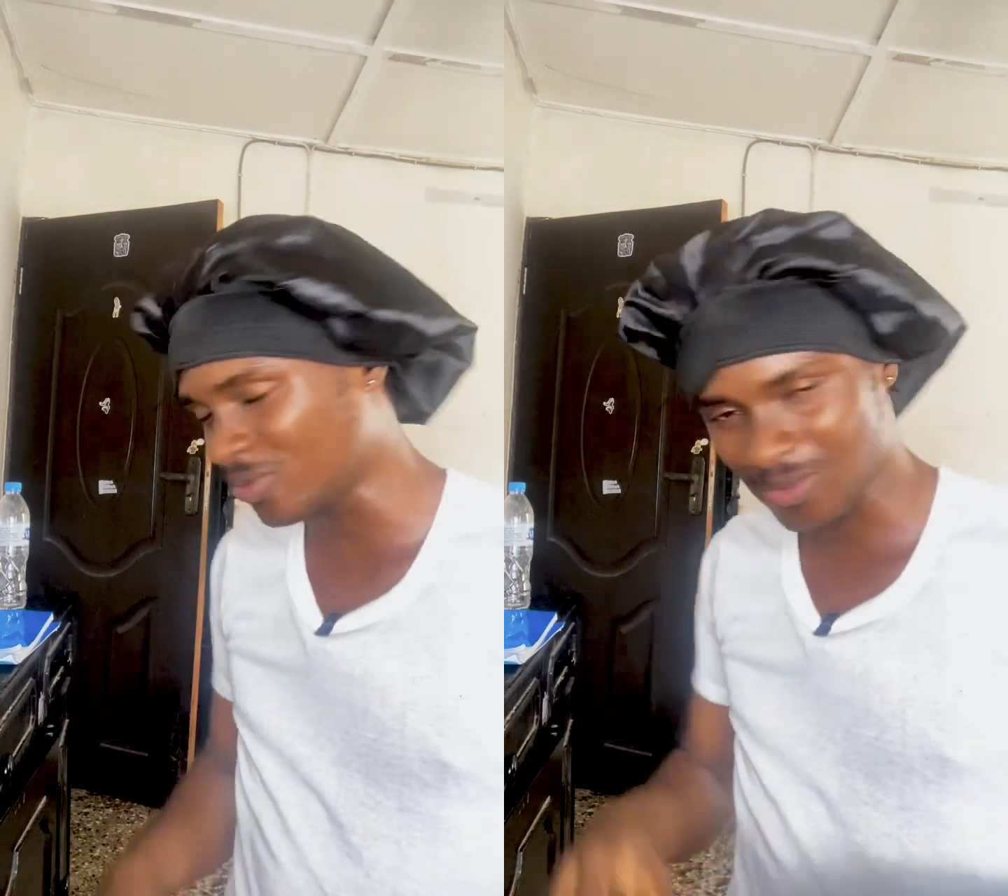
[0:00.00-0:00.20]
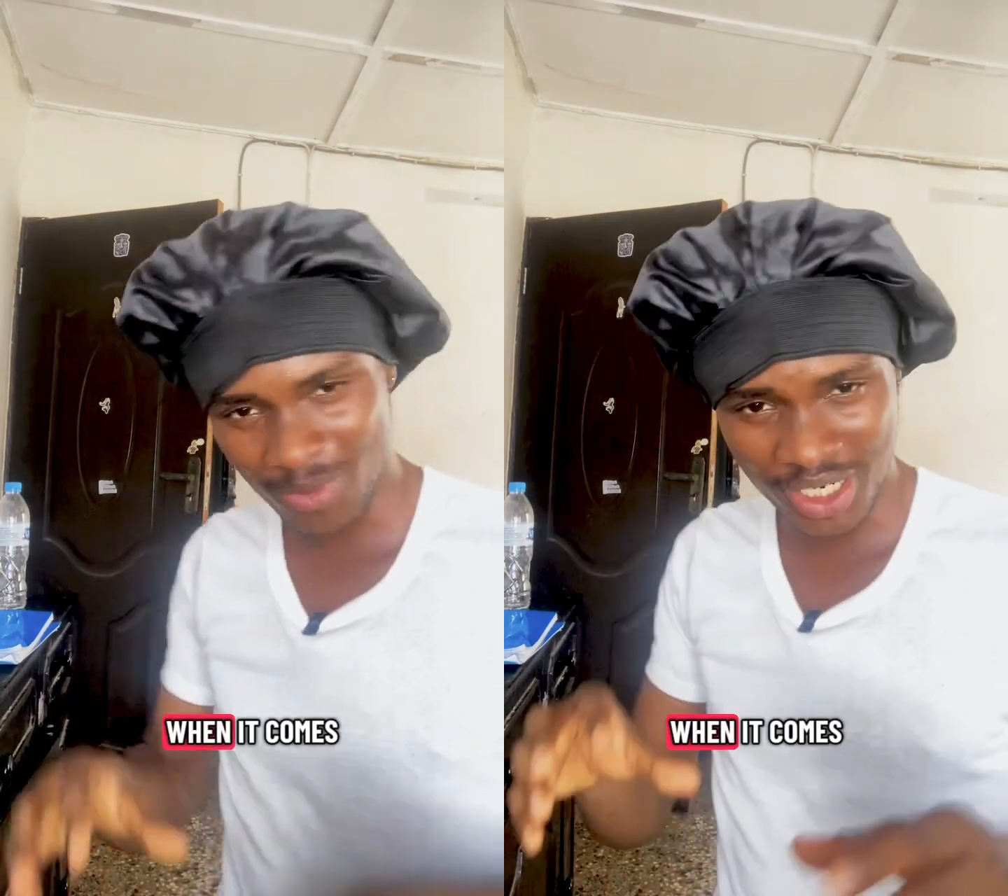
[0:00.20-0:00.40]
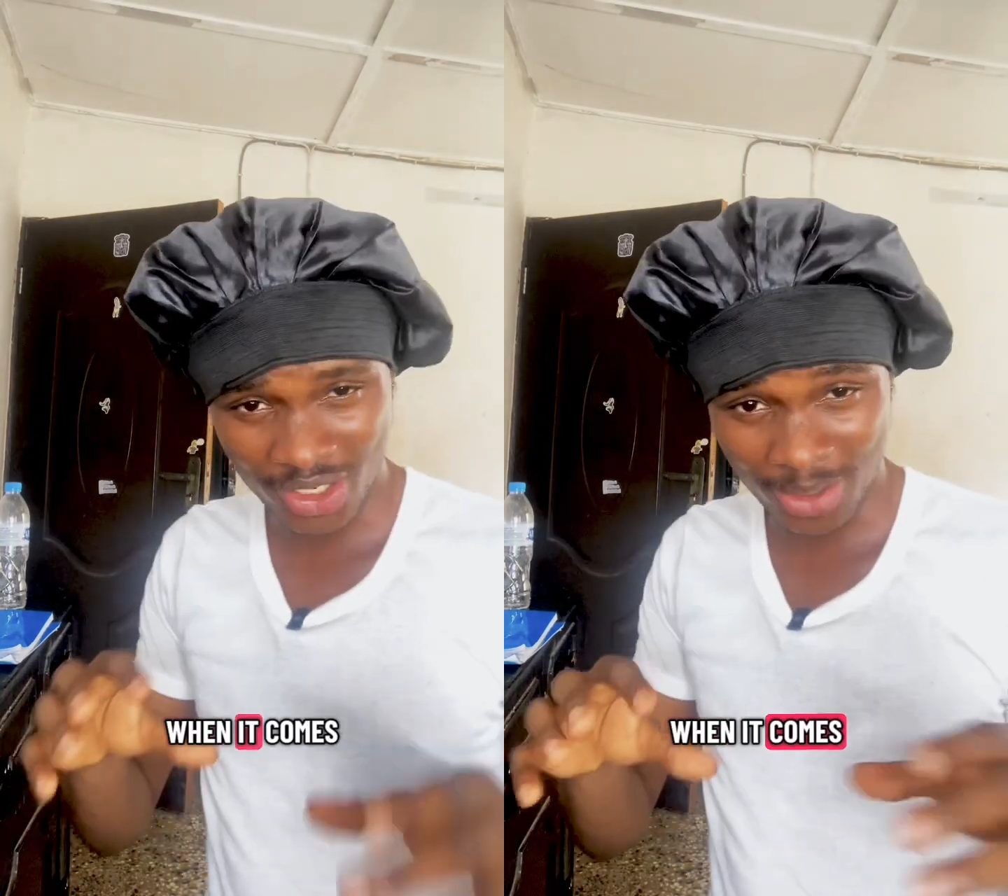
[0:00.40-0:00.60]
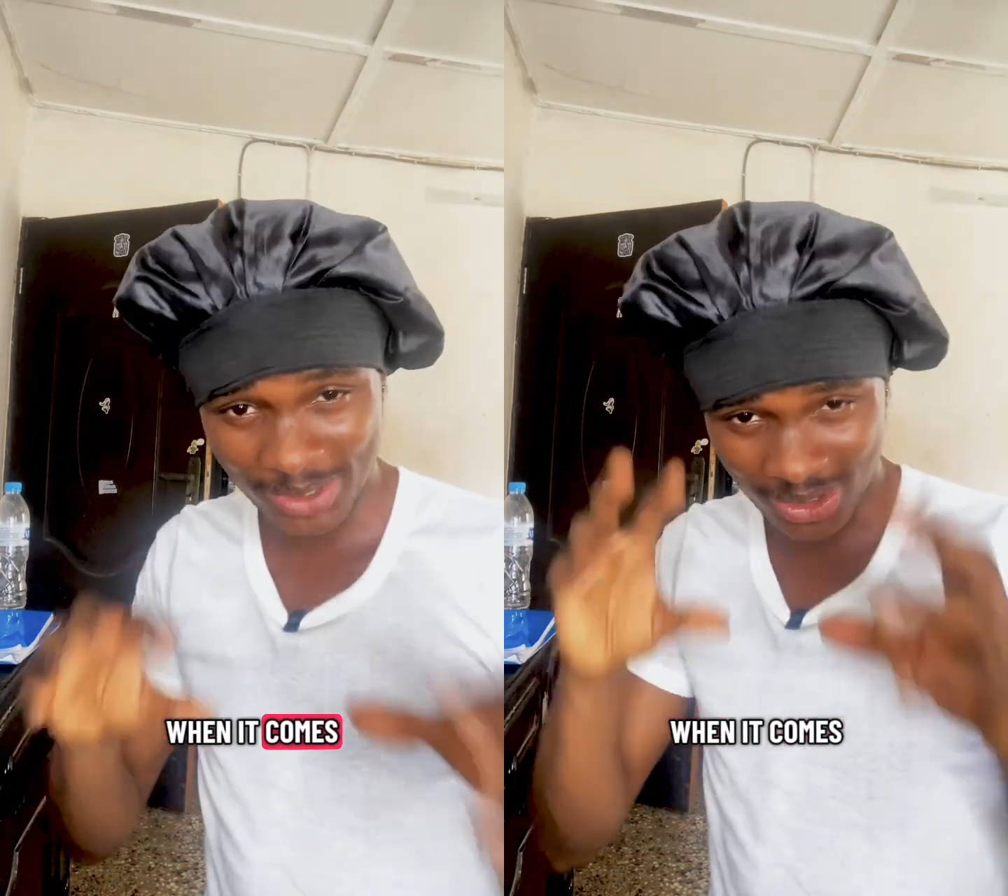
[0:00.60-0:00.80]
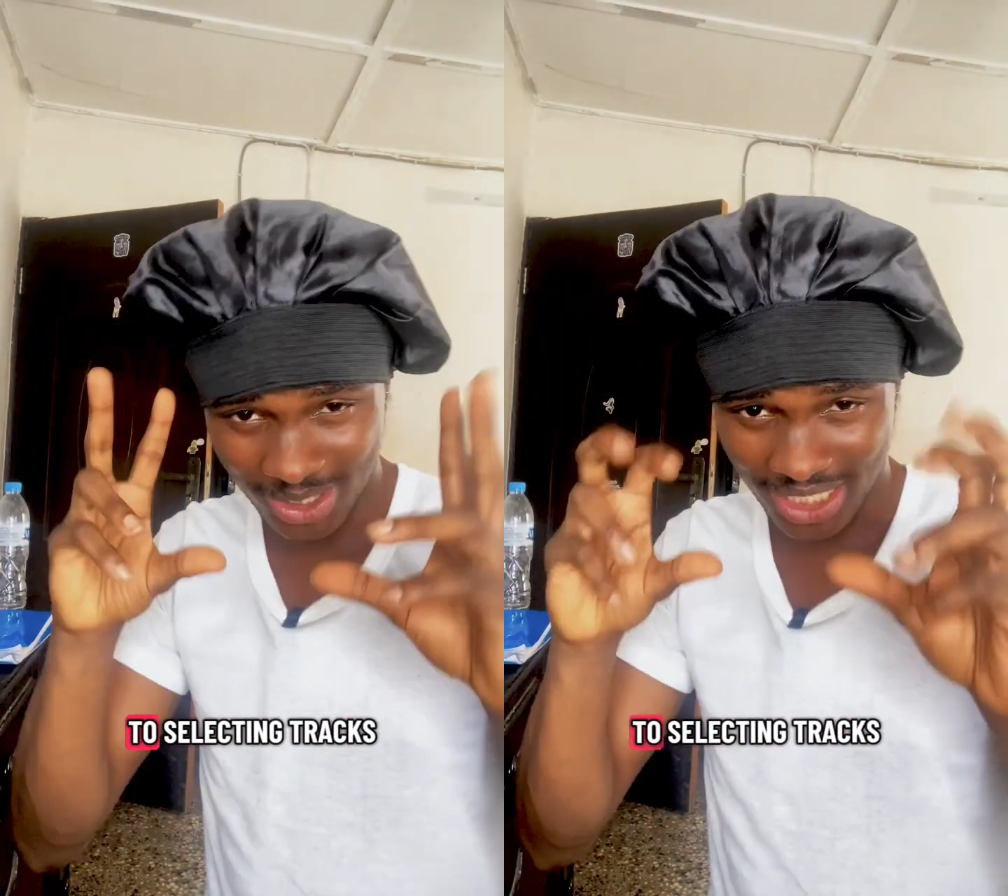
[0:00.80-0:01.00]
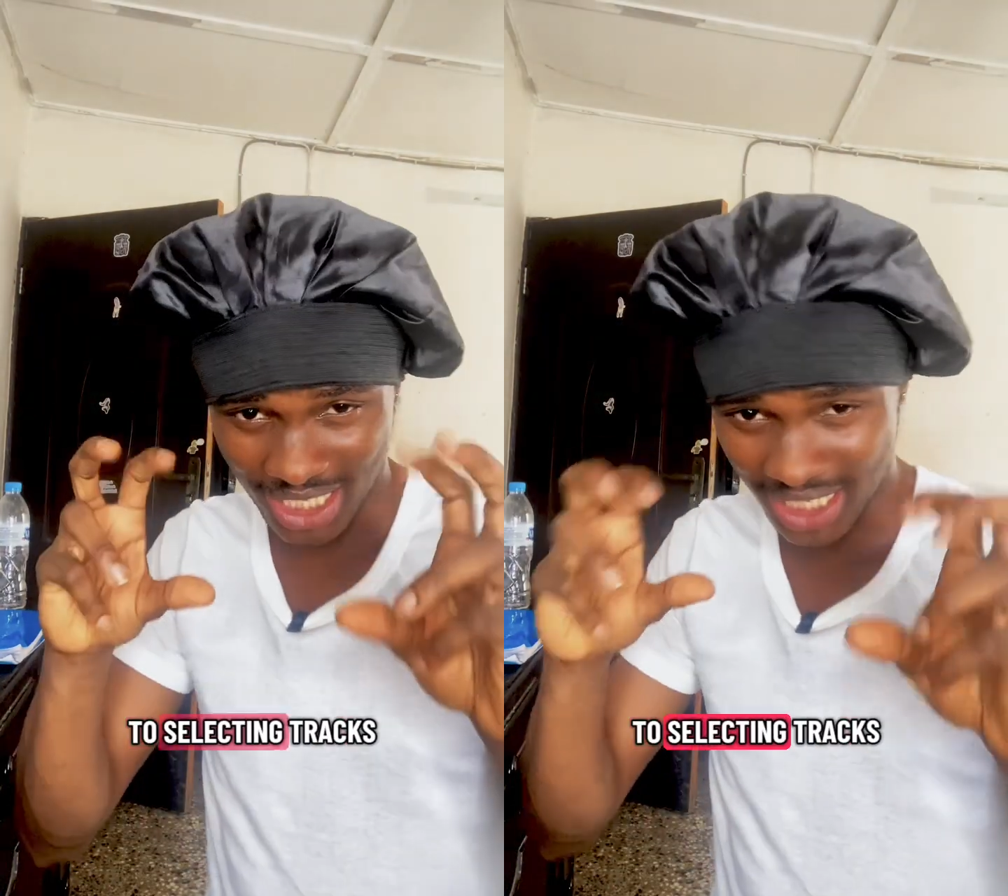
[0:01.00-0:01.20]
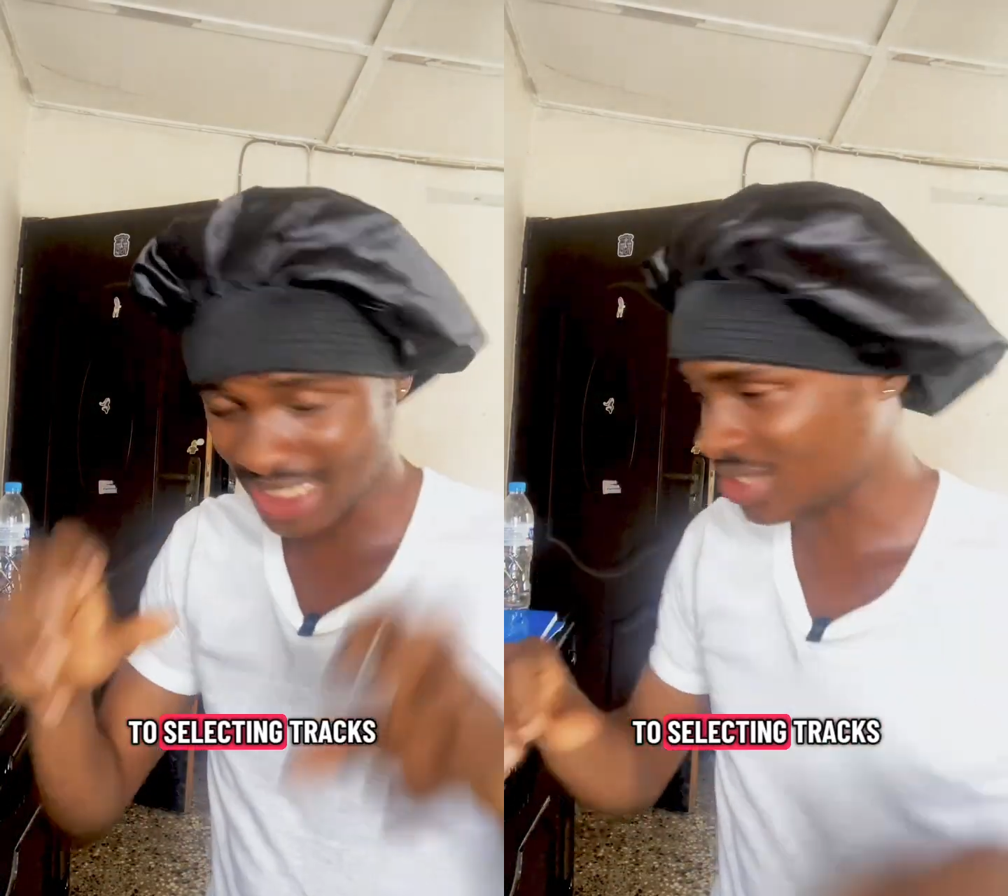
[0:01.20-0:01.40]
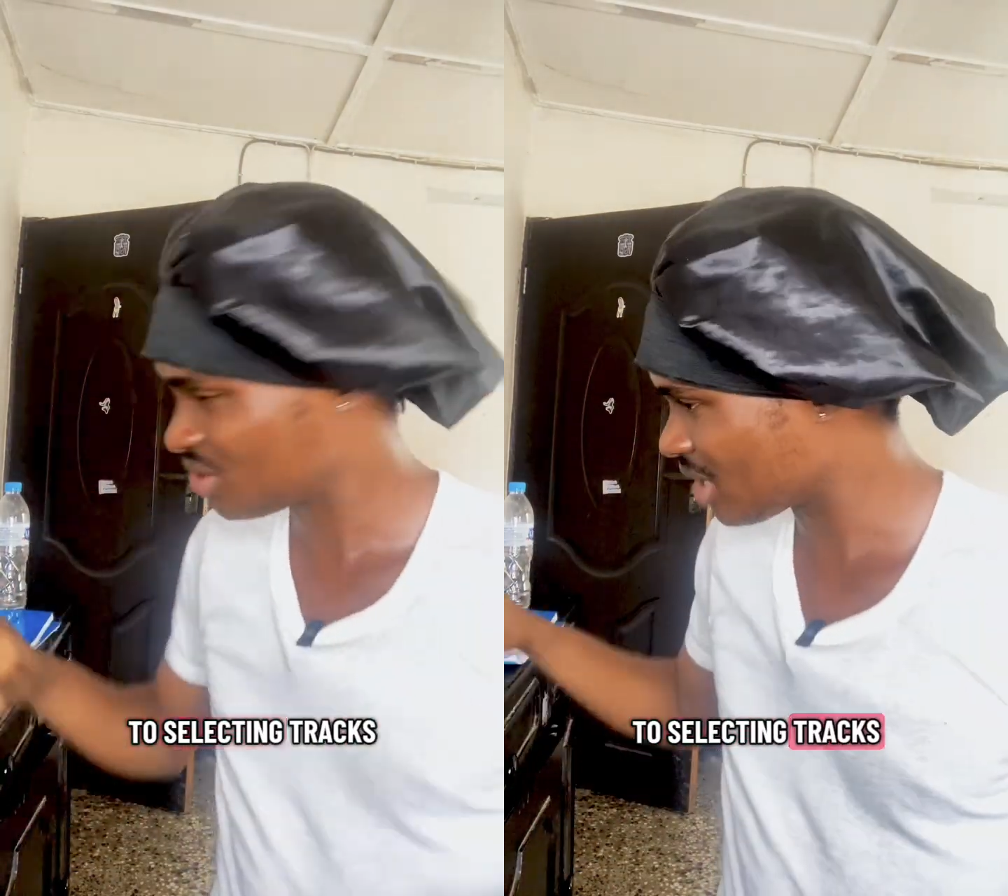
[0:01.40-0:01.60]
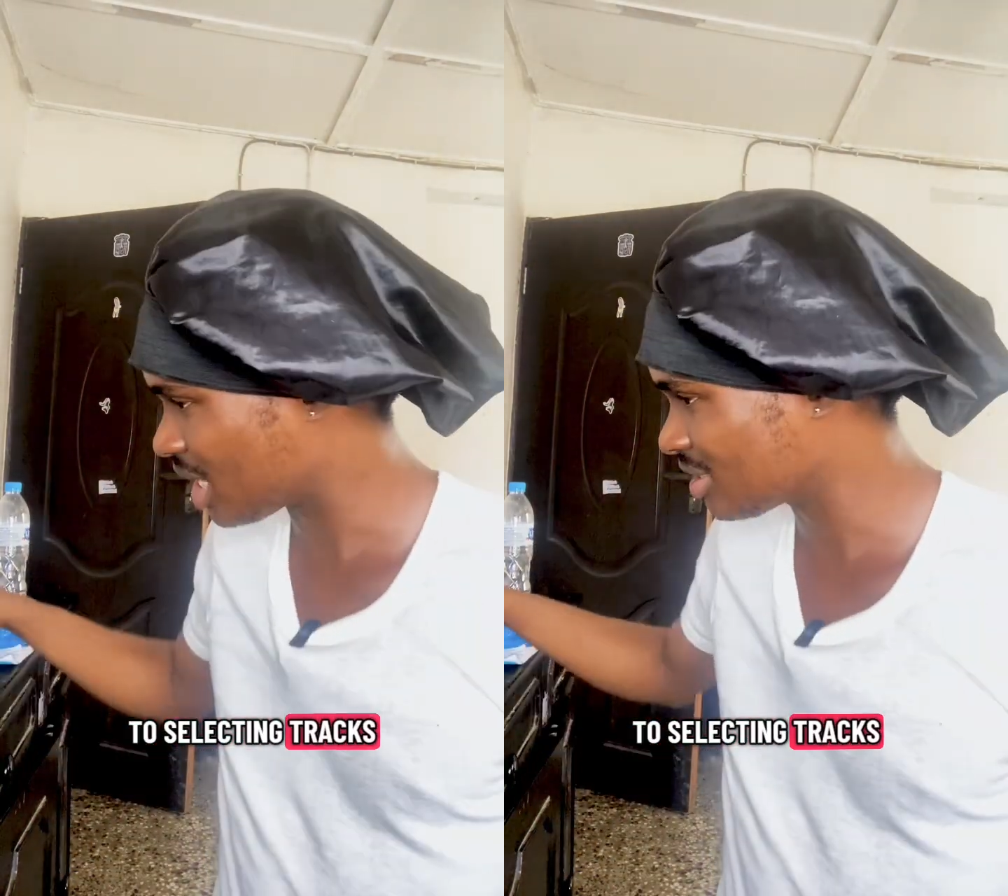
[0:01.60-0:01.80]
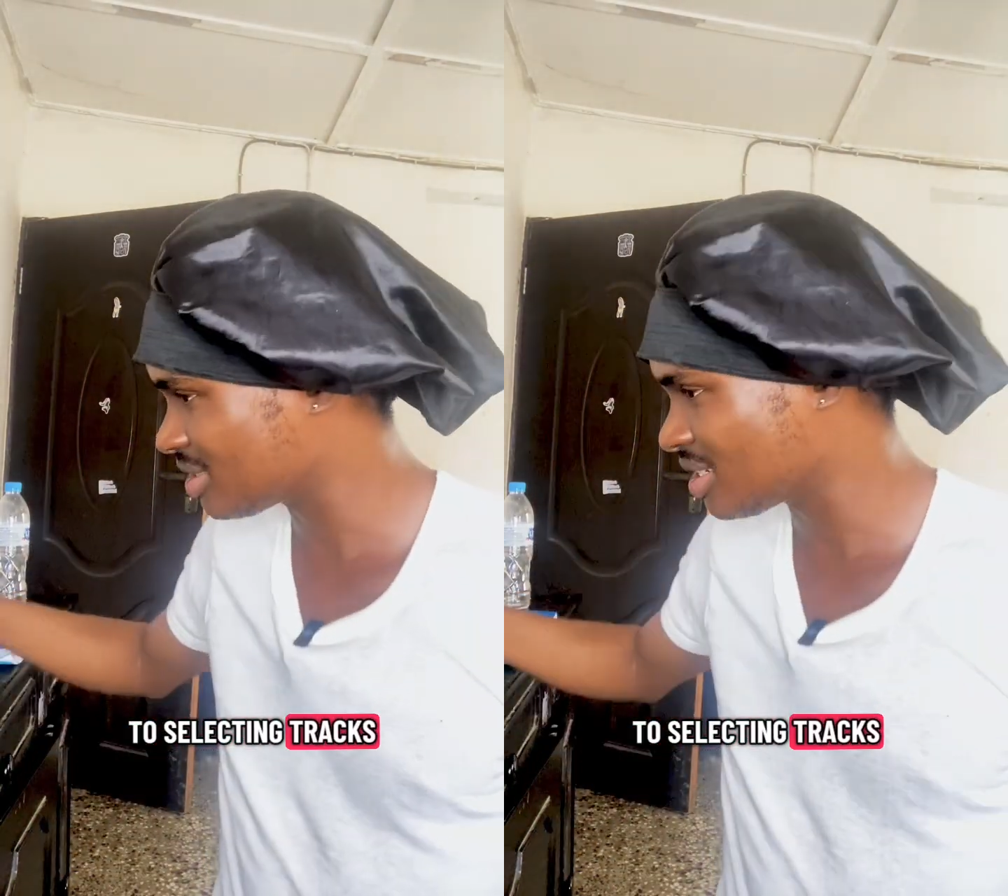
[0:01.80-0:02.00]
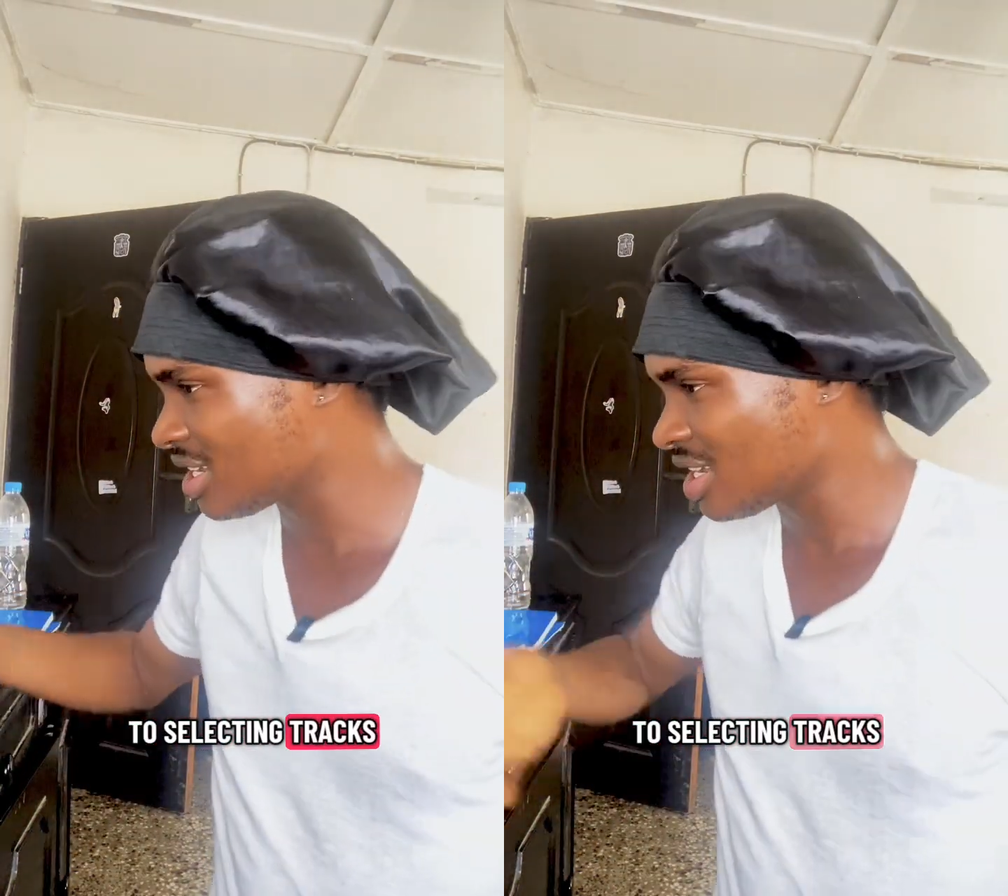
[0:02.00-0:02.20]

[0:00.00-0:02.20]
when it comes to selecting tracks.